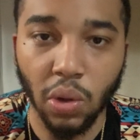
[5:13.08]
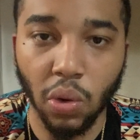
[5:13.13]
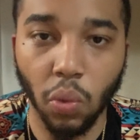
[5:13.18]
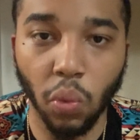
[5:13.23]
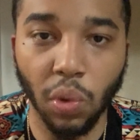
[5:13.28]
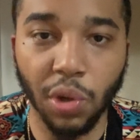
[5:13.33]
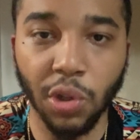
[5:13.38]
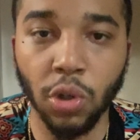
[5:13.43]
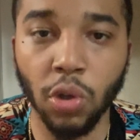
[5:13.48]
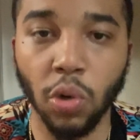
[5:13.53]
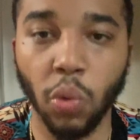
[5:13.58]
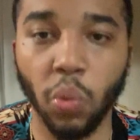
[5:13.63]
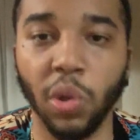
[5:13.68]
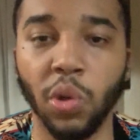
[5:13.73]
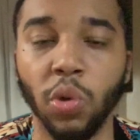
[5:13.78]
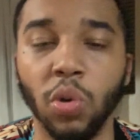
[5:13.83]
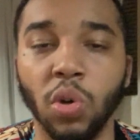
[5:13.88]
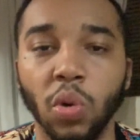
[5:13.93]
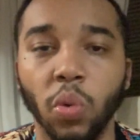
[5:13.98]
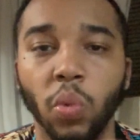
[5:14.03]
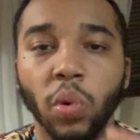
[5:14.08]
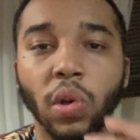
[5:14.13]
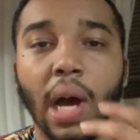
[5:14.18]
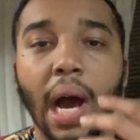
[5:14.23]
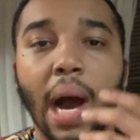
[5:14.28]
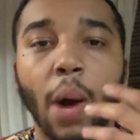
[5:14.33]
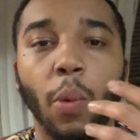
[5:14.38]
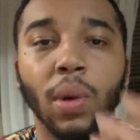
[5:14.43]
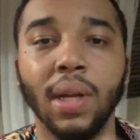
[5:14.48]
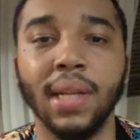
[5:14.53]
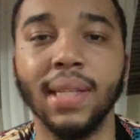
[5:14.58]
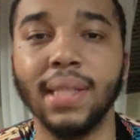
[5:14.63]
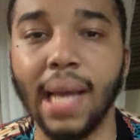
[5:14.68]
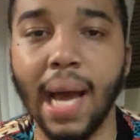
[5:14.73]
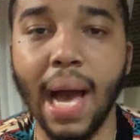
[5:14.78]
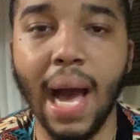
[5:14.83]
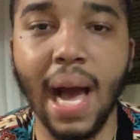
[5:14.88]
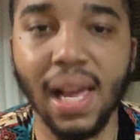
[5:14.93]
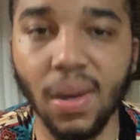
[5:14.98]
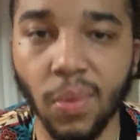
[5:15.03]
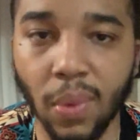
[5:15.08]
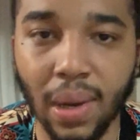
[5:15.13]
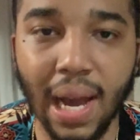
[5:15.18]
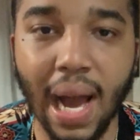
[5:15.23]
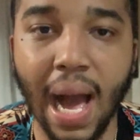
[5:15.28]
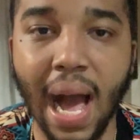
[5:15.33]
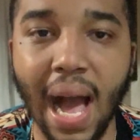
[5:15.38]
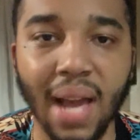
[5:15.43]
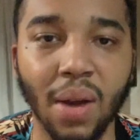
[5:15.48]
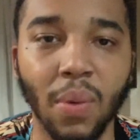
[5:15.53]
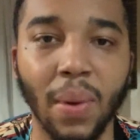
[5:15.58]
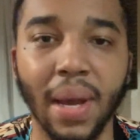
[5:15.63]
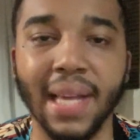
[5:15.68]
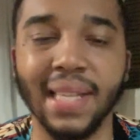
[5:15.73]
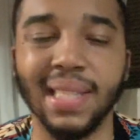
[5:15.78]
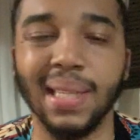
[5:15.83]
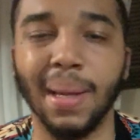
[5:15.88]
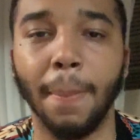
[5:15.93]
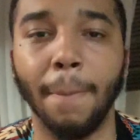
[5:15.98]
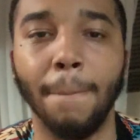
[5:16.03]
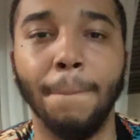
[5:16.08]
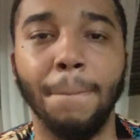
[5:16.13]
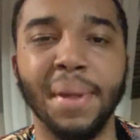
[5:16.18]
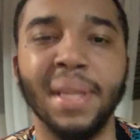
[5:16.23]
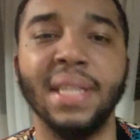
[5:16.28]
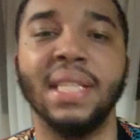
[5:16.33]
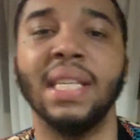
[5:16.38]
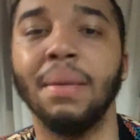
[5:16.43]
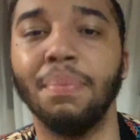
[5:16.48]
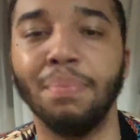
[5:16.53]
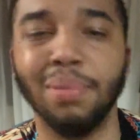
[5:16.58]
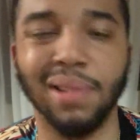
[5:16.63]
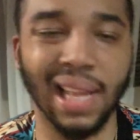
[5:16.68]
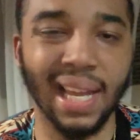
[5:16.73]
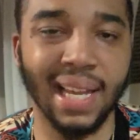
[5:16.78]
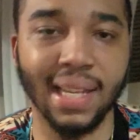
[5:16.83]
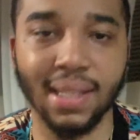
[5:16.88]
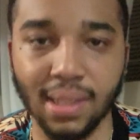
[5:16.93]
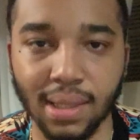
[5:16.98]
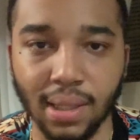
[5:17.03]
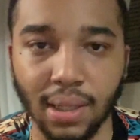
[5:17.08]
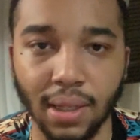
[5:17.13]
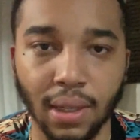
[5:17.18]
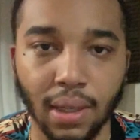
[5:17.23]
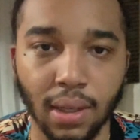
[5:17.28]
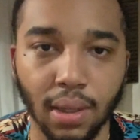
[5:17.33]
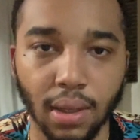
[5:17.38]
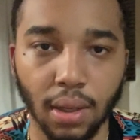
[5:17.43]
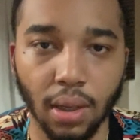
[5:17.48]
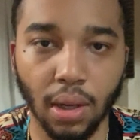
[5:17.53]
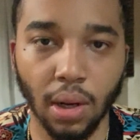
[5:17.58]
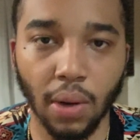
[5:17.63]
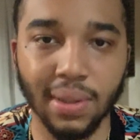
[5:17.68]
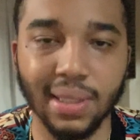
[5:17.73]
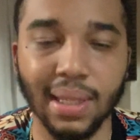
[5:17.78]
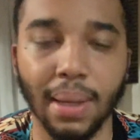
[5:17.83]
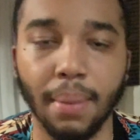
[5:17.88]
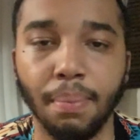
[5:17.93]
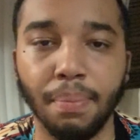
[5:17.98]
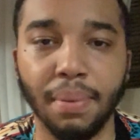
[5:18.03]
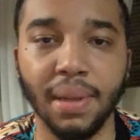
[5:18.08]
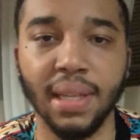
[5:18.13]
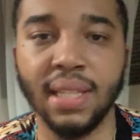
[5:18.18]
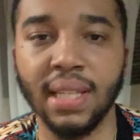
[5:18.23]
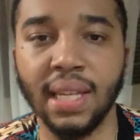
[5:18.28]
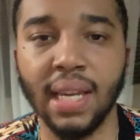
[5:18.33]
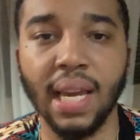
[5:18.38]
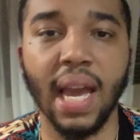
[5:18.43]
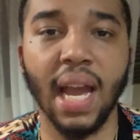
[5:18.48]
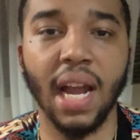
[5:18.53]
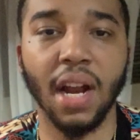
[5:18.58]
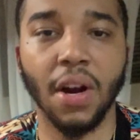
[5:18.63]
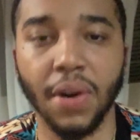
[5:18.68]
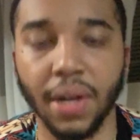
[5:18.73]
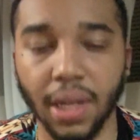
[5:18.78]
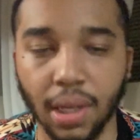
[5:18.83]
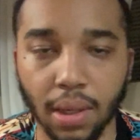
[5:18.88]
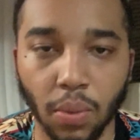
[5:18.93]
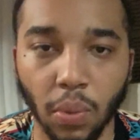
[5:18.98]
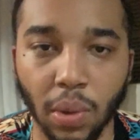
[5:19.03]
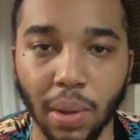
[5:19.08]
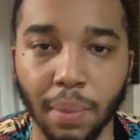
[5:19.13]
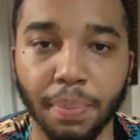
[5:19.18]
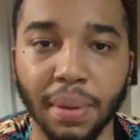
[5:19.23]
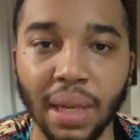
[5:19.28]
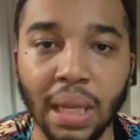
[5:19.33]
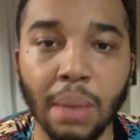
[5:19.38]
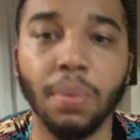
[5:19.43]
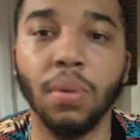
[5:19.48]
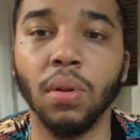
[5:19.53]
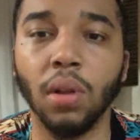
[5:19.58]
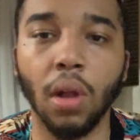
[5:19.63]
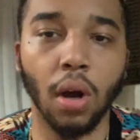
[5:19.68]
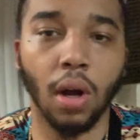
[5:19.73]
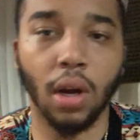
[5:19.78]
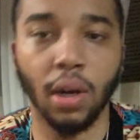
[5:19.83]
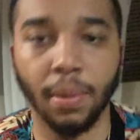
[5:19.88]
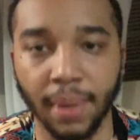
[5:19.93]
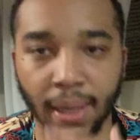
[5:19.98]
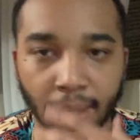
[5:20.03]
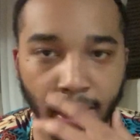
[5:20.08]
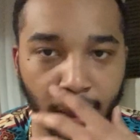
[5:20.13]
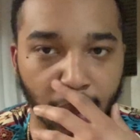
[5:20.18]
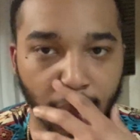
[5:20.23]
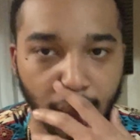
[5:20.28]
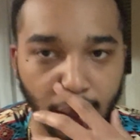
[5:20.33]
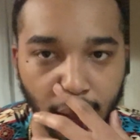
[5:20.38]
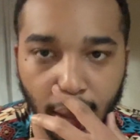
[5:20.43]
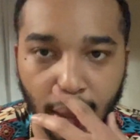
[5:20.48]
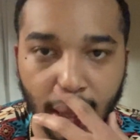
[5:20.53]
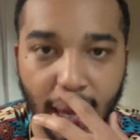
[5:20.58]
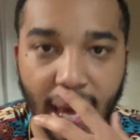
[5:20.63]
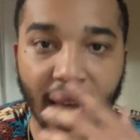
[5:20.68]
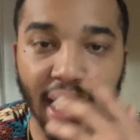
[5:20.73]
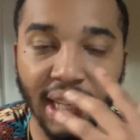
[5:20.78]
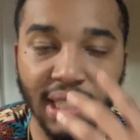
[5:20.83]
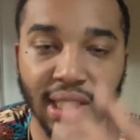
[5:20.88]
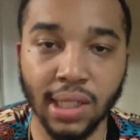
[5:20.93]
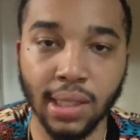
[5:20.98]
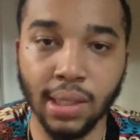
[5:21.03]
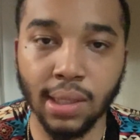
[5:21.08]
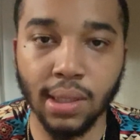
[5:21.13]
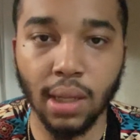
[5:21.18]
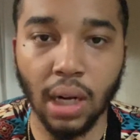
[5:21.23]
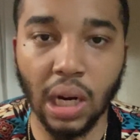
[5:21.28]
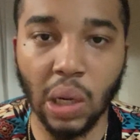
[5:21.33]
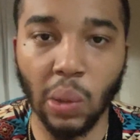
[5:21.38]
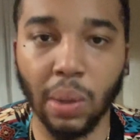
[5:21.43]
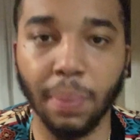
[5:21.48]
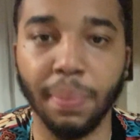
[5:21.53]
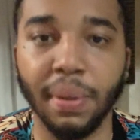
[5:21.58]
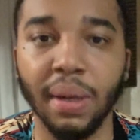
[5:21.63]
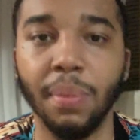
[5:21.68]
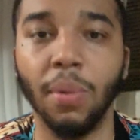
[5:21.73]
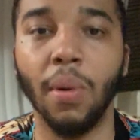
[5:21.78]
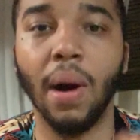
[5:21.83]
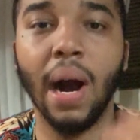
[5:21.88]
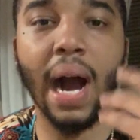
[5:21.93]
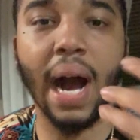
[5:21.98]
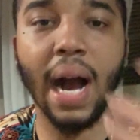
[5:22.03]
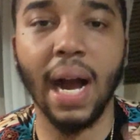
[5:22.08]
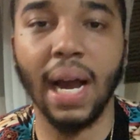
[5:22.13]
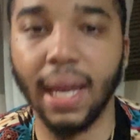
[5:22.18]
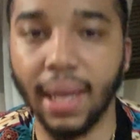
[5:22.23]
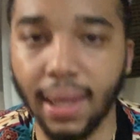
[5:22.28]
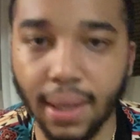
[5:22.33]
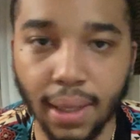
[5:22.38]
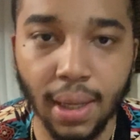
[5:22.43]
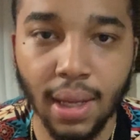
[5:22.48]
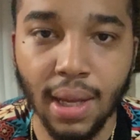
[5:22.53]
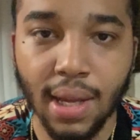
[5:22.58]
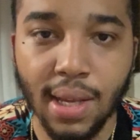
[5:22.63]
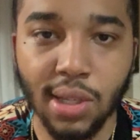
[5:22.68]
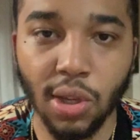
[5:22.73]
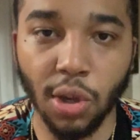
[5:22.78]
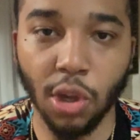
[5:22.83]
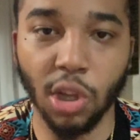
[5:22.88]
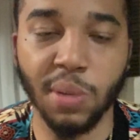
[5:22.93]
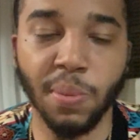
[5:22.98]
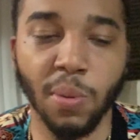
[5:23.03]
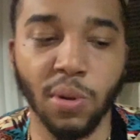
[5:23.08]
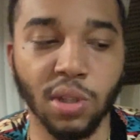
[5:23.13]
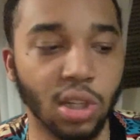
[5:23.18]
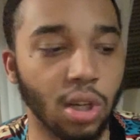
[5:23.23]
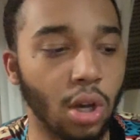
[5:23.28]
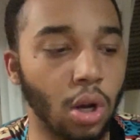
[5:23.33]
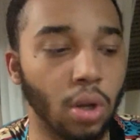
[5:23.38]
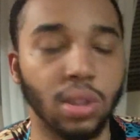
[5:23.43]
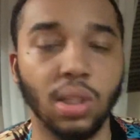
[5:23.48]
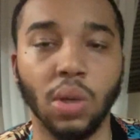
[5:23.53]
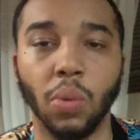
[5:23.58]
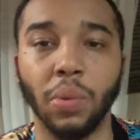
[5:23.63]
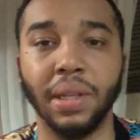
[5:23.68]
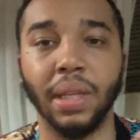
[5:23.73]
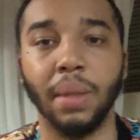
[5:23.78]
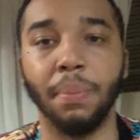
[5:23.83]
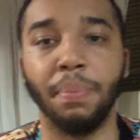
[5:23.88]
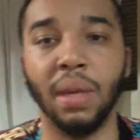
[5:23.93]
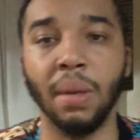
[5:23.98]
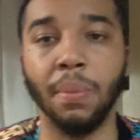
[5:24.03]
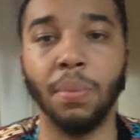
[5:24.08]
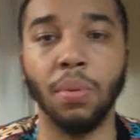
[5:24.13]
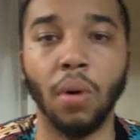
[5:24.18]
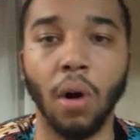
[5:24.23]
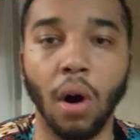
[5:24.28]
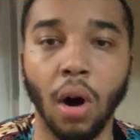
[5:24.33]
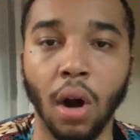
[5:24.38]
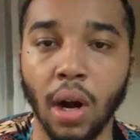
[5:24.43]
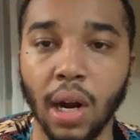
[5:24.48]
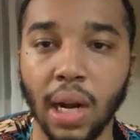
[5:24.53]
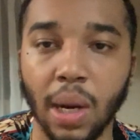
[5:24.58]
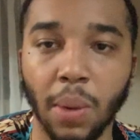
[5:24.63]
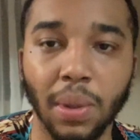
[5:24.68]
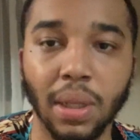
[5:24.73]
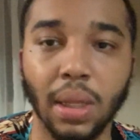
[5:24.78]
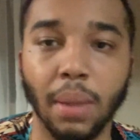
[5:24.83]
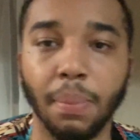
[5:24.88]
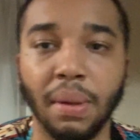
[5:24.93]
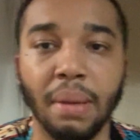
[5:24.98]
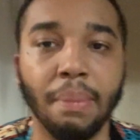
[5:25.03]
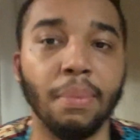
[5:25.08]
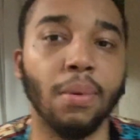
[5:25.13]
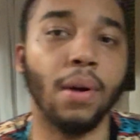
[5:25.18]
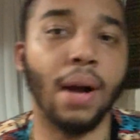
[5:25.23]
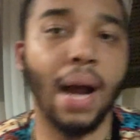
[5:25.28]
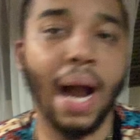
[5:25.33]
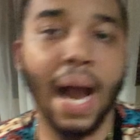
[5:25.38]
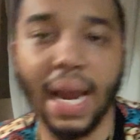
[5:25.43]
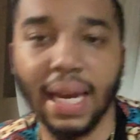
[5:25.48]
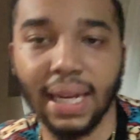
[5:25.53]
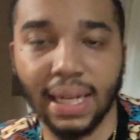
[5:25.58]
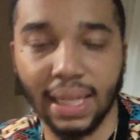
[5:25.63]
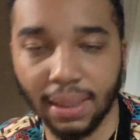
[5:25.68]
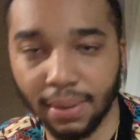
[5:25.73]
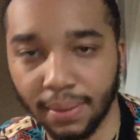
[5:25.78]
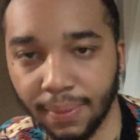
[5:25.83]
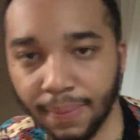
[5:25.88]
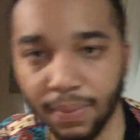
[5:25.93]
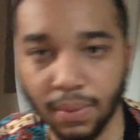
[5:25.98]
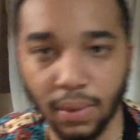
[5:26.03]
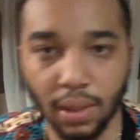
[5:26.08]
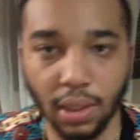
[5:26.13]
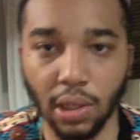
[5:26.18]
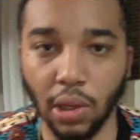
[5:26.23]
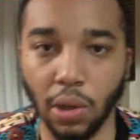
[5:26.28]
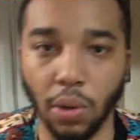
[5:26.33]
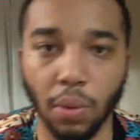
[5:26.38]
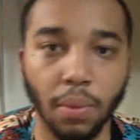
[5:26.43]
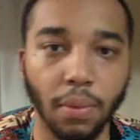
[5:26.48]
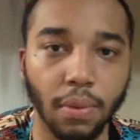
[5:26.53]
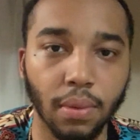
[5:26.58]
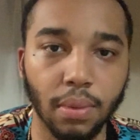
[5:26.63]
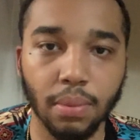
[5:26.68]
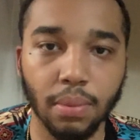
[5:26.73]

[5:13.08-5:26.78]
What is a highway? A highway is a busy place. You know, it's a busy area where people are, man. Hedges are where people hide. So you're supposed to go to where the people are and where the people are hiding. You know,